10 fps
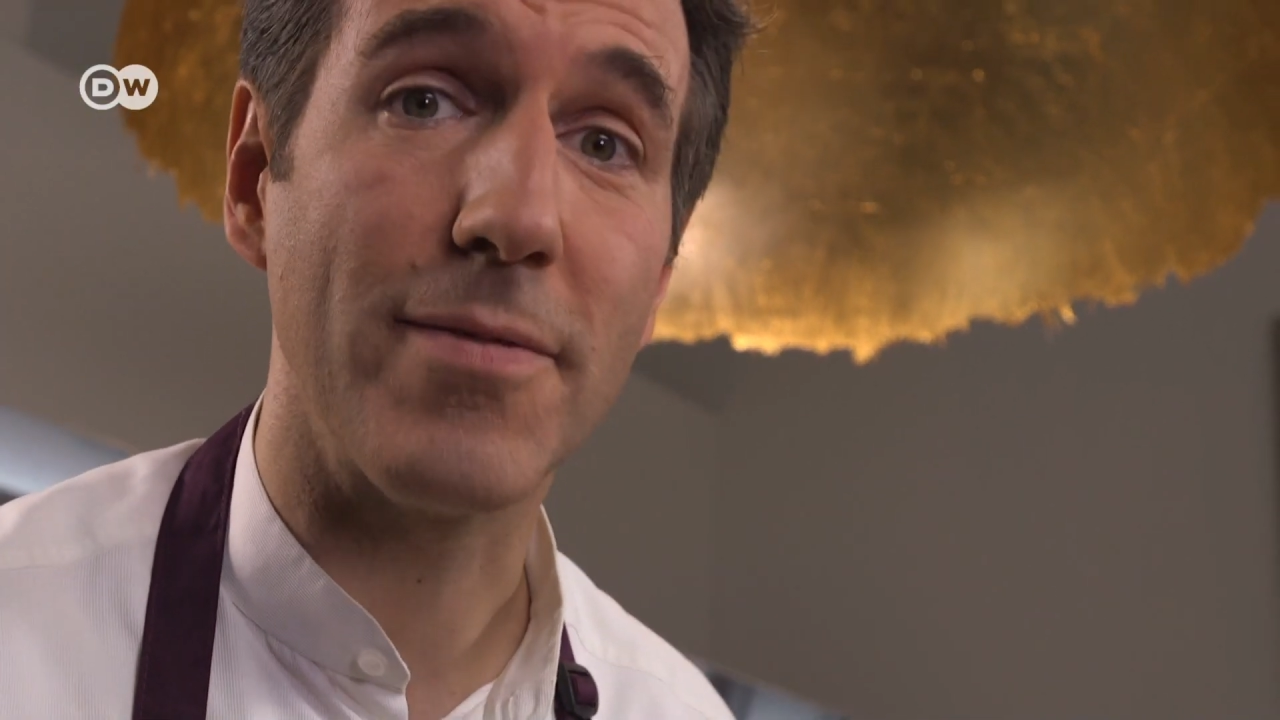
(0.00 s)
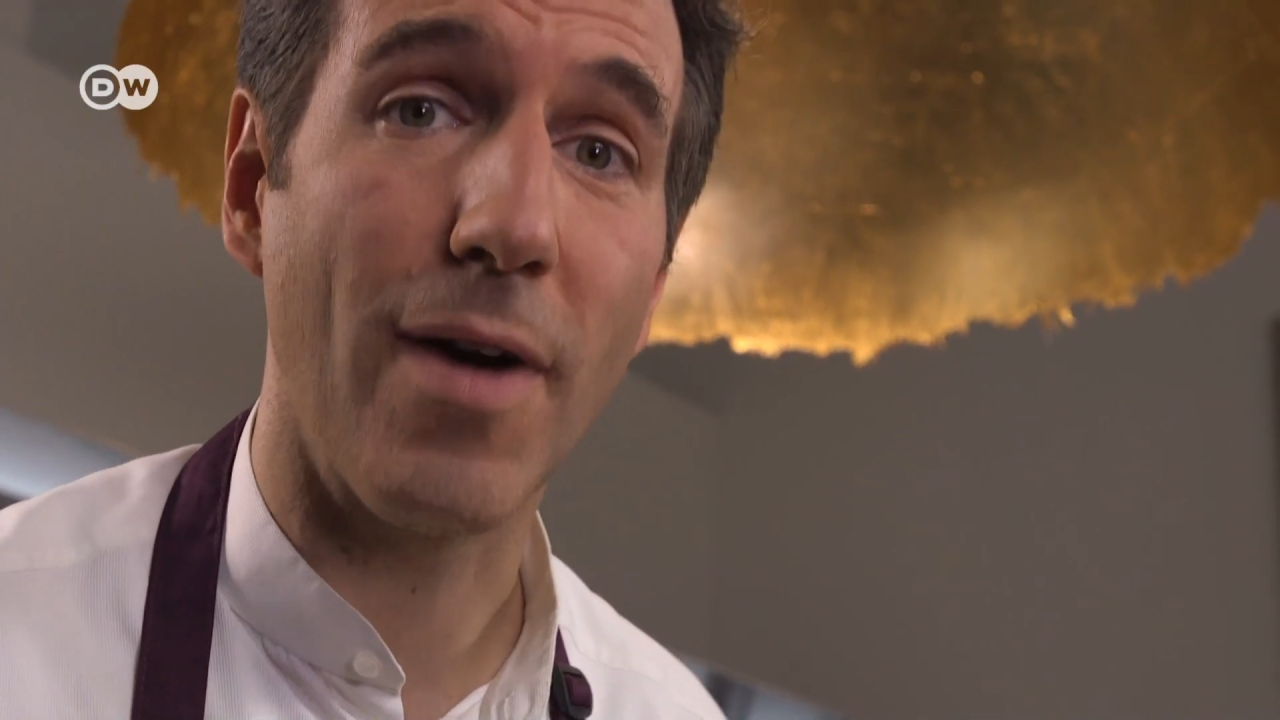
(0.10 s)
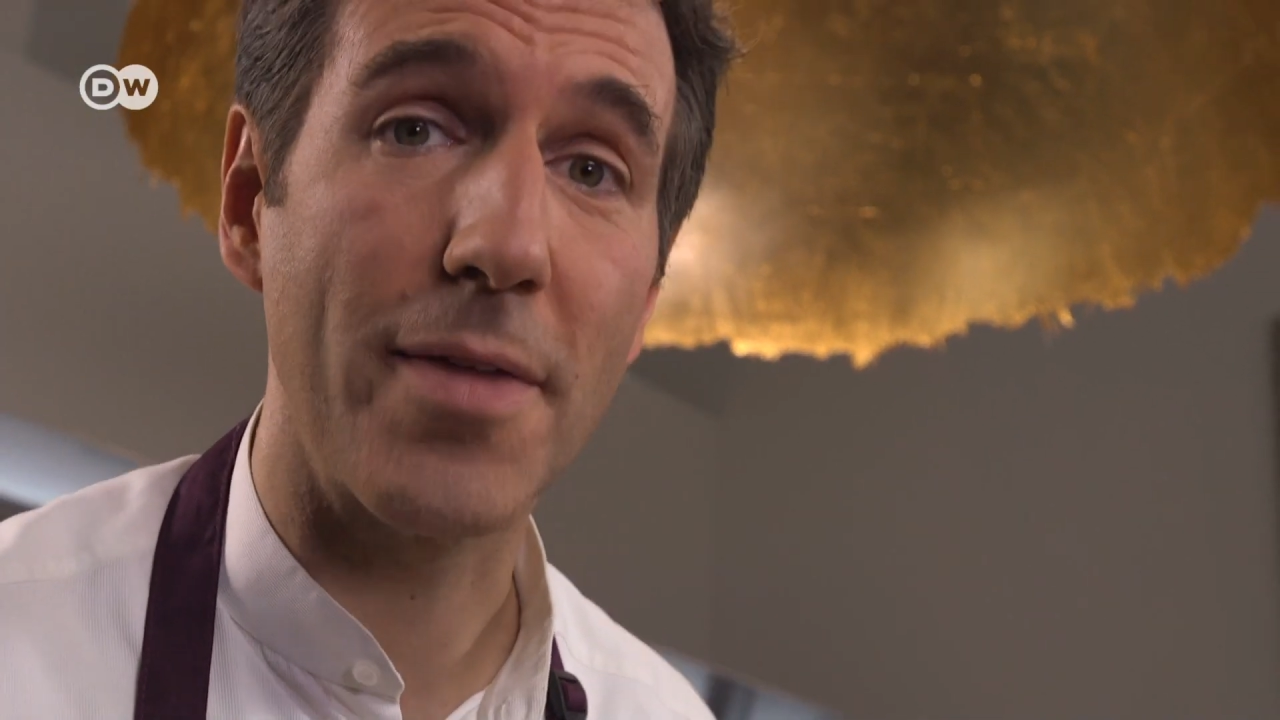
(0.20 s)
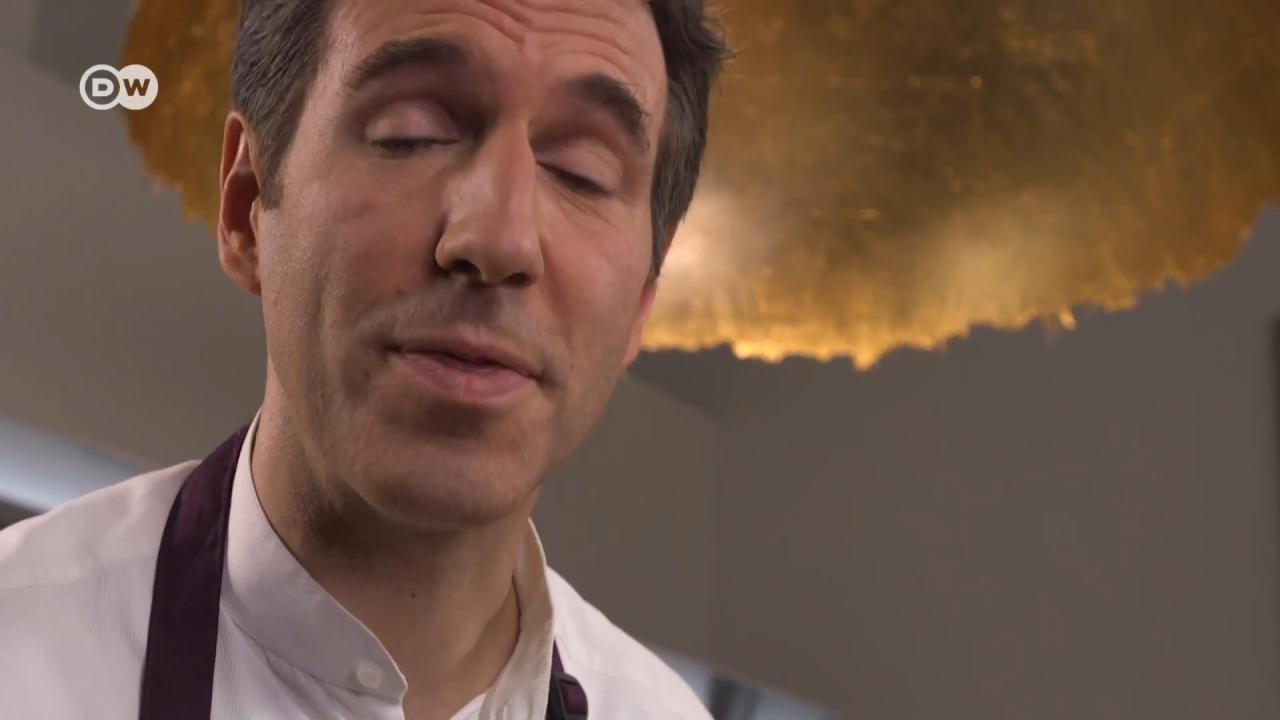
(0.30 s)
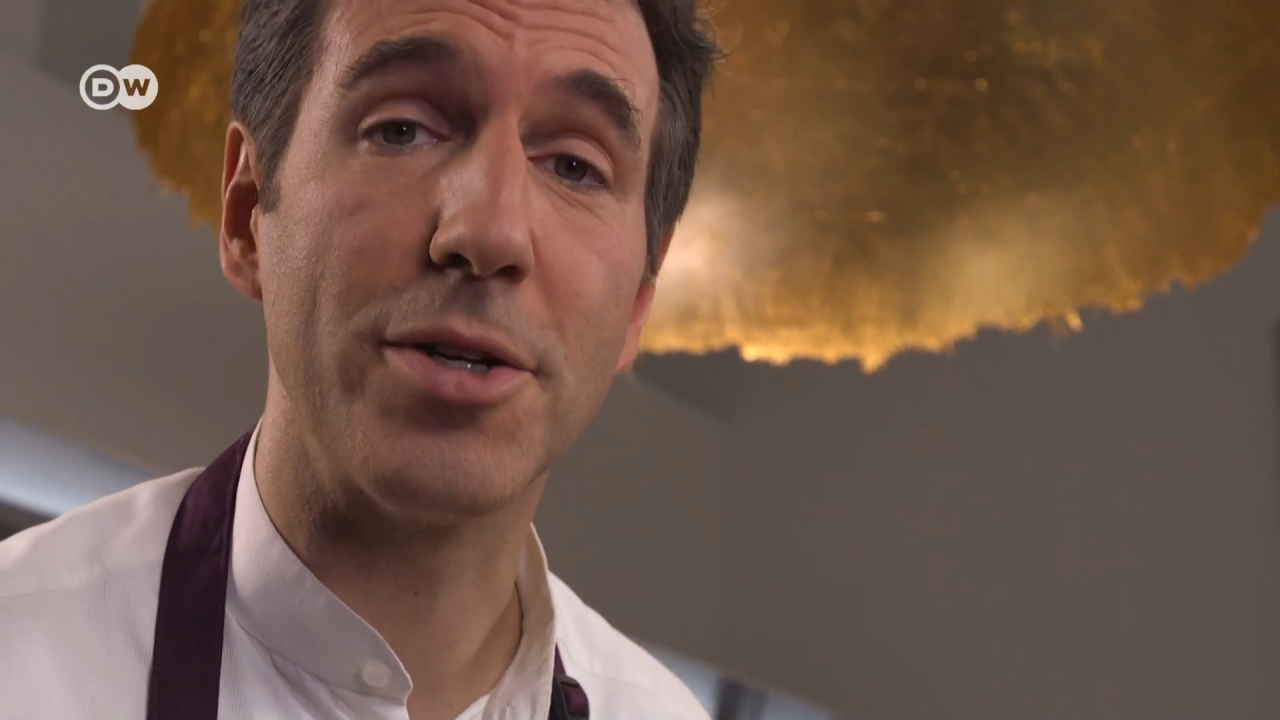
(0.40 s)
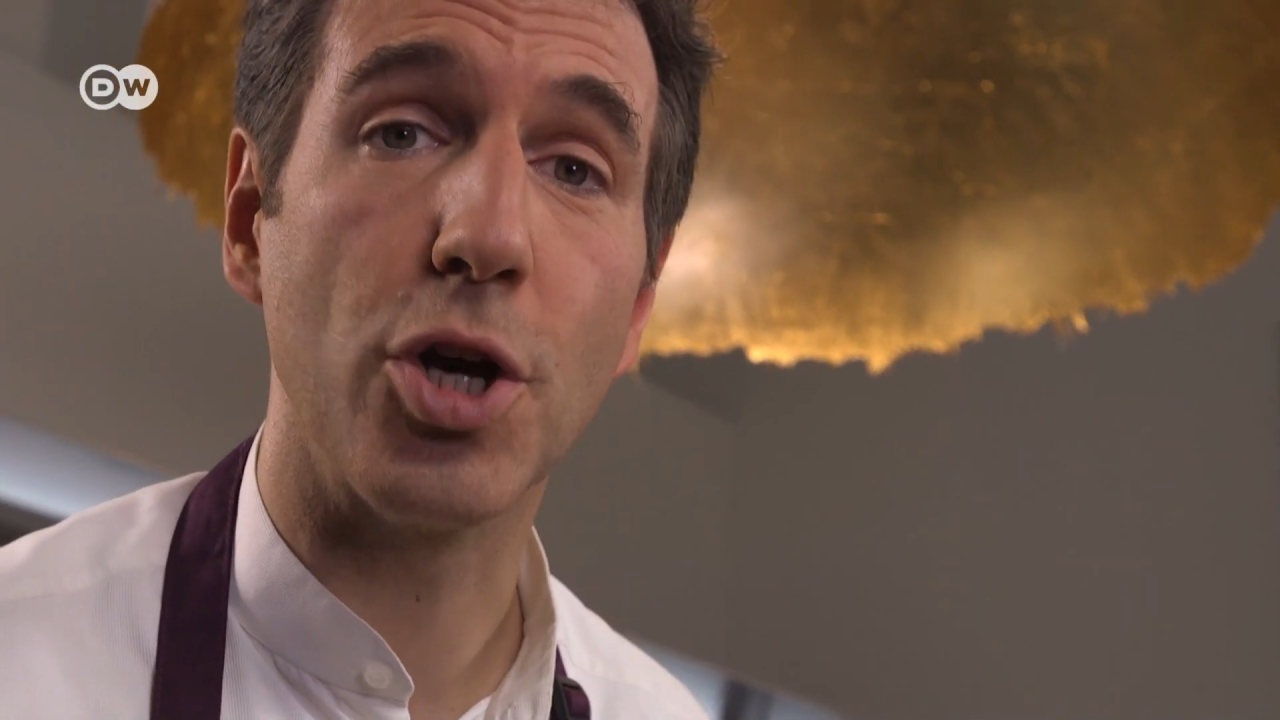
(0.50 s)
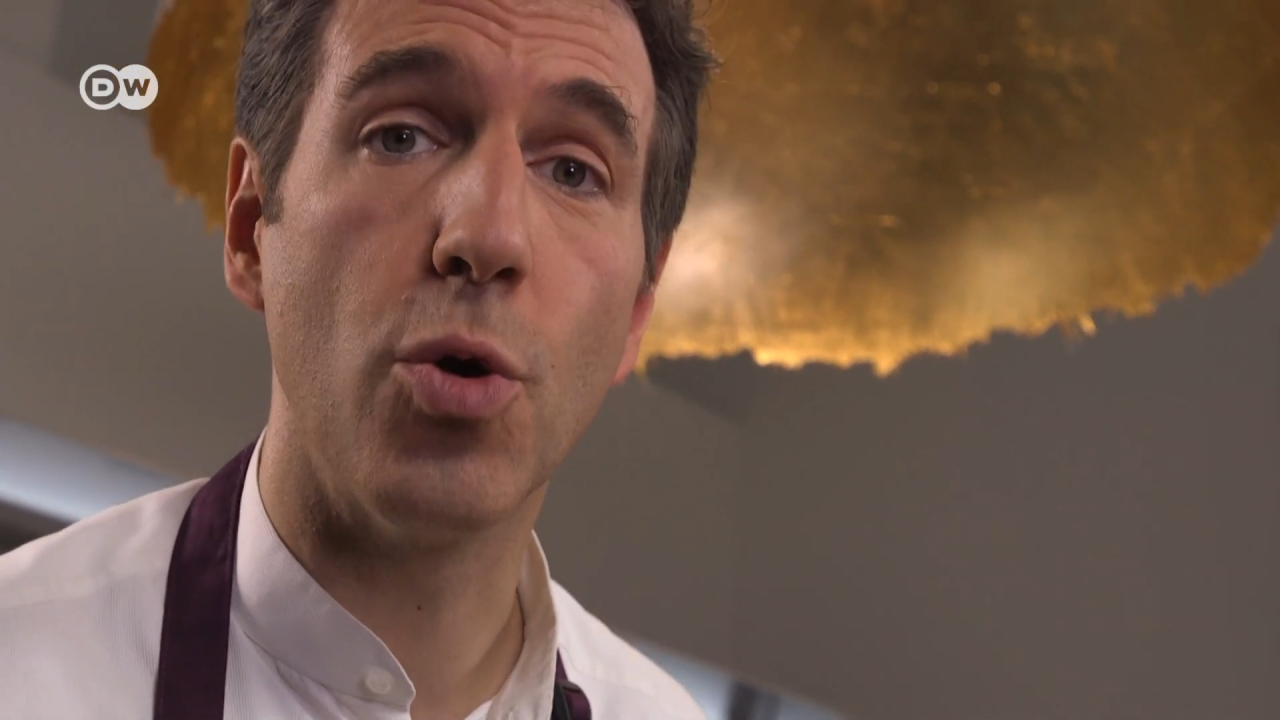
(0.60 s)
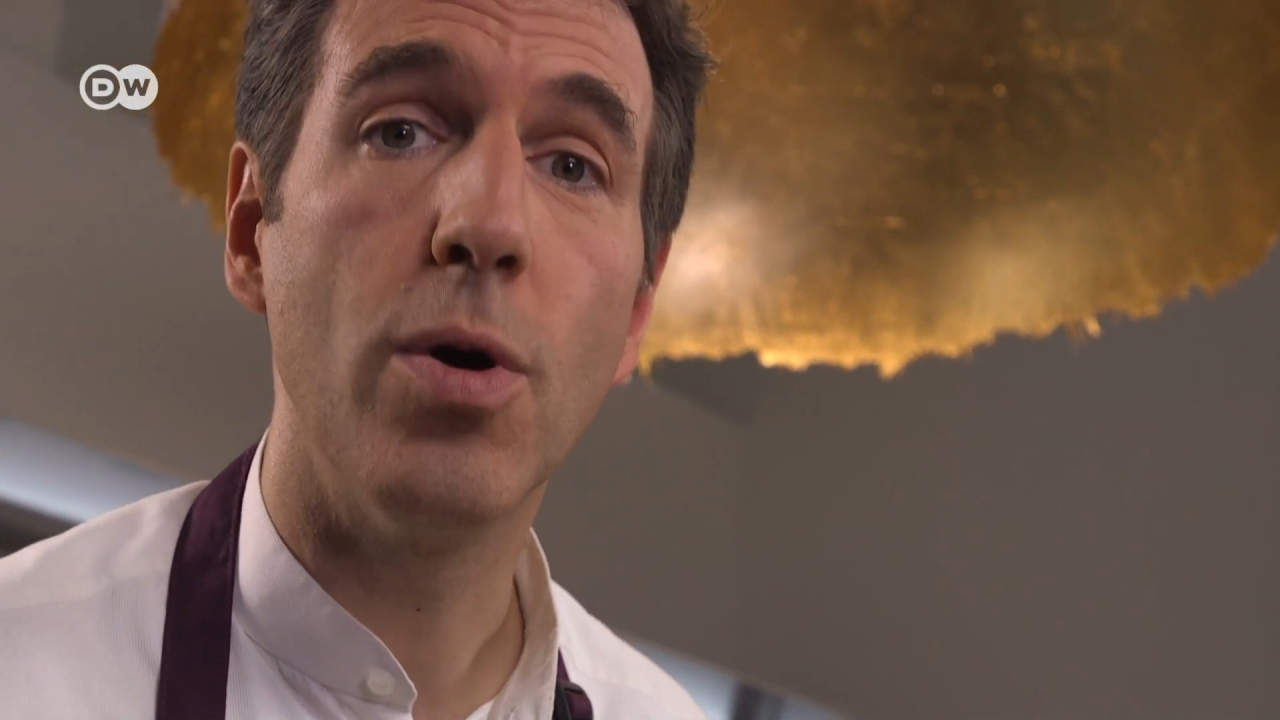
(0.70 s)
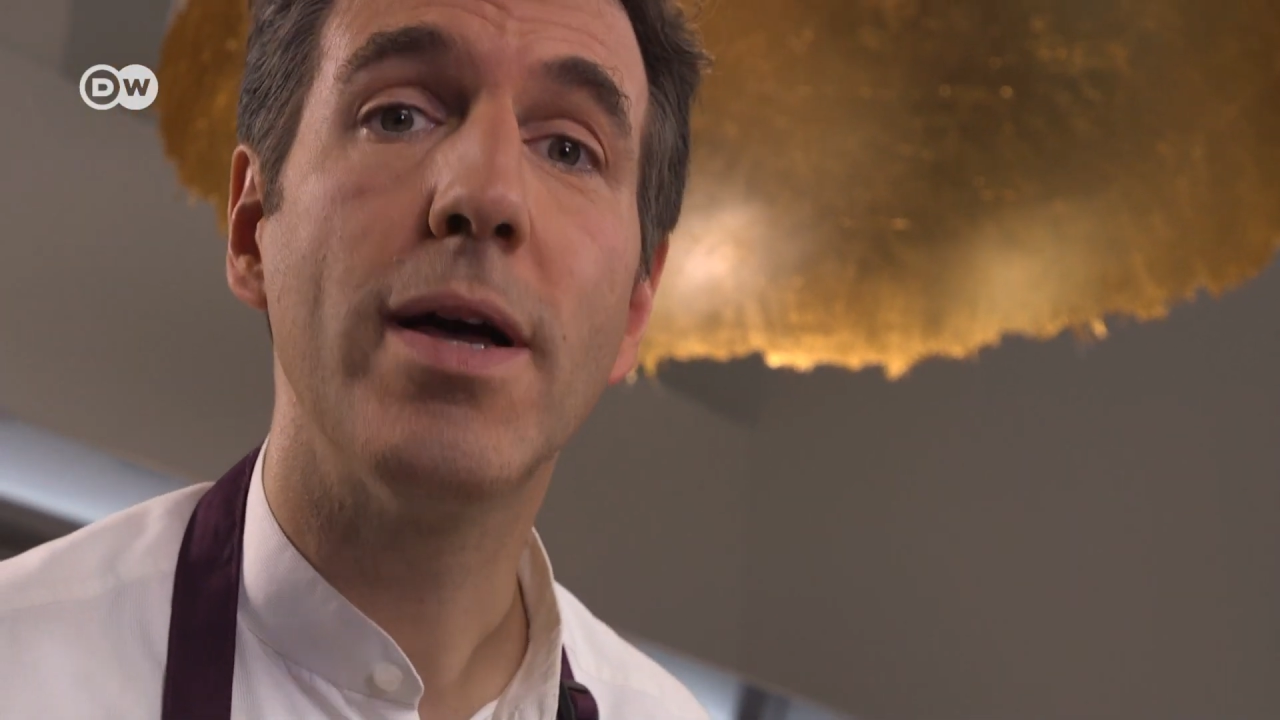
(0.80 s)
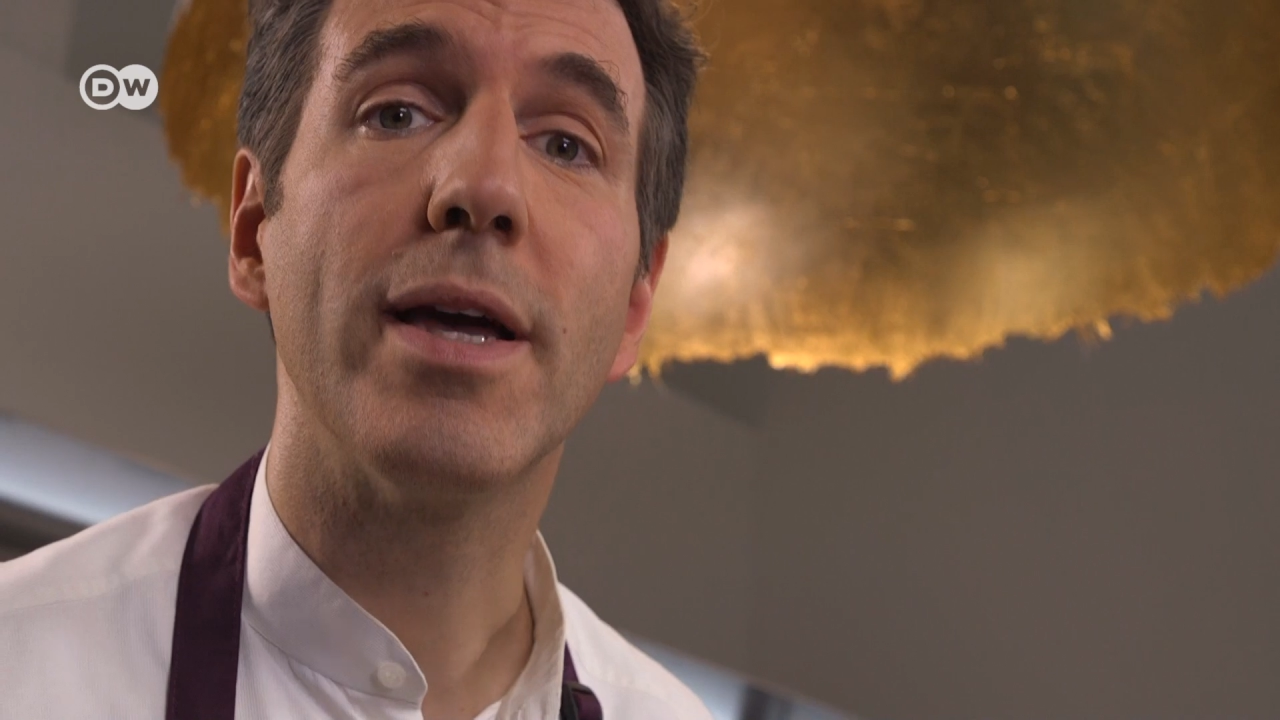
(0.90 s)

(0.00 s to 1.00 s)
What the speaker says: divide the dough